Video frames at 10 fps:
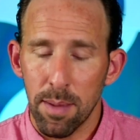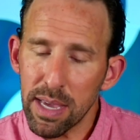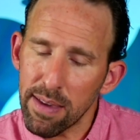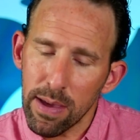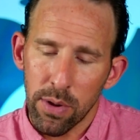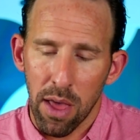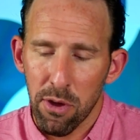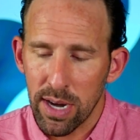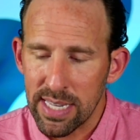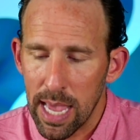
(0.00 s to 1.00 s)
Let me give you
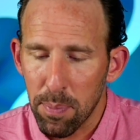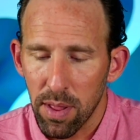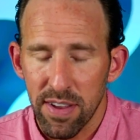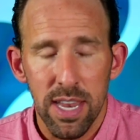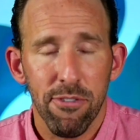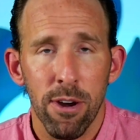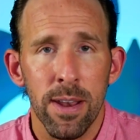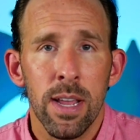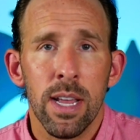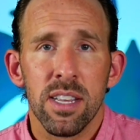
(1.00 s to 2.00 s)
another example of a
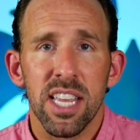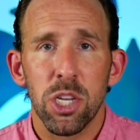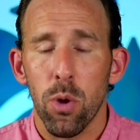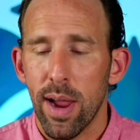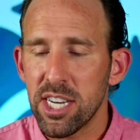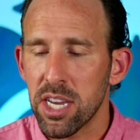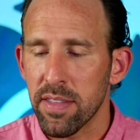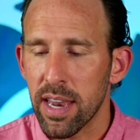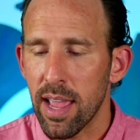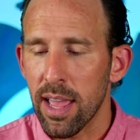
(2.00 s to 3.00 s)
different
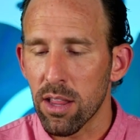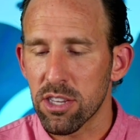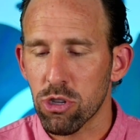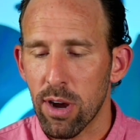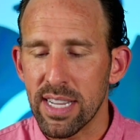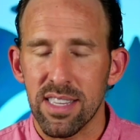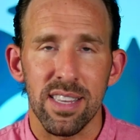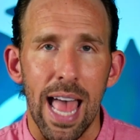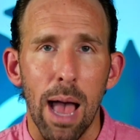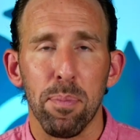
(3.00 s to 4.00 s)
situation that illustrates
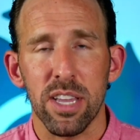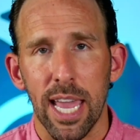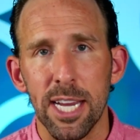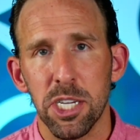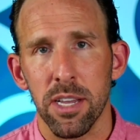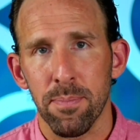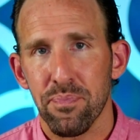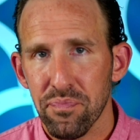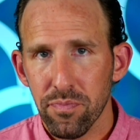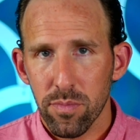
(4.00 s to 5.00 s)
this application.
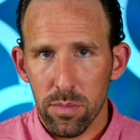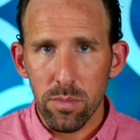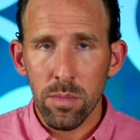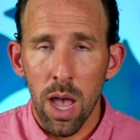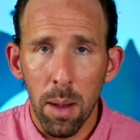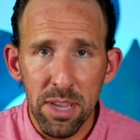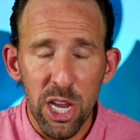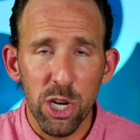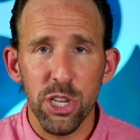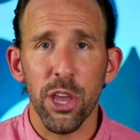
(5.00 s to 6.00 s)
Um,
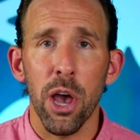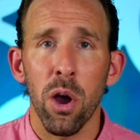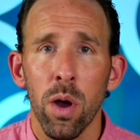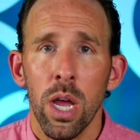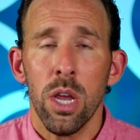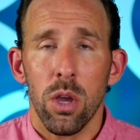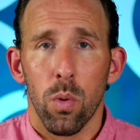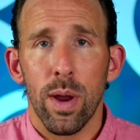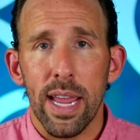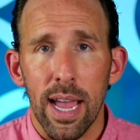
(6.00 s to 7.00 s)
years ago,
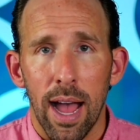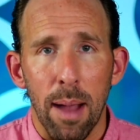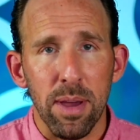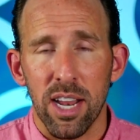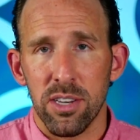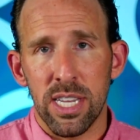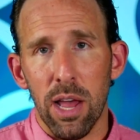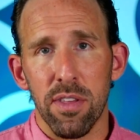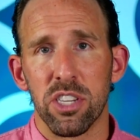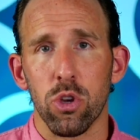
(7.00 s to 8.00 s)
we uh, I'm going to
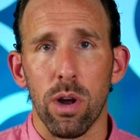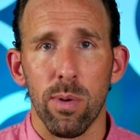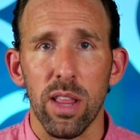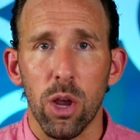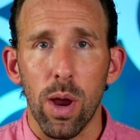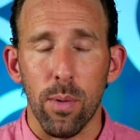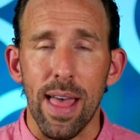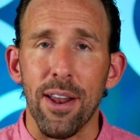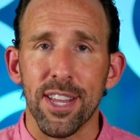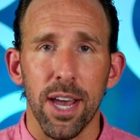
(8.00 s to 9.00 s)
tell this story really quick
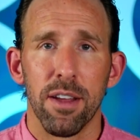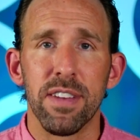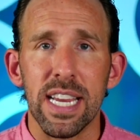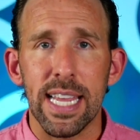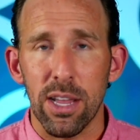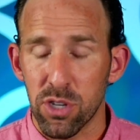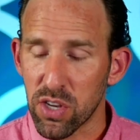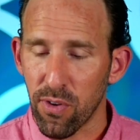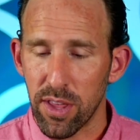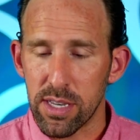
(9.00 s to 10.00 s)
without a ton of detail,
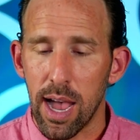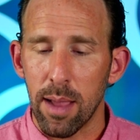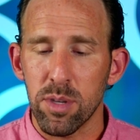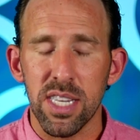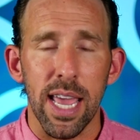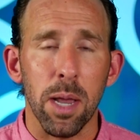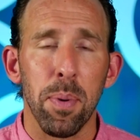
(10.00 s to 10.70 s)
just for the time's sake.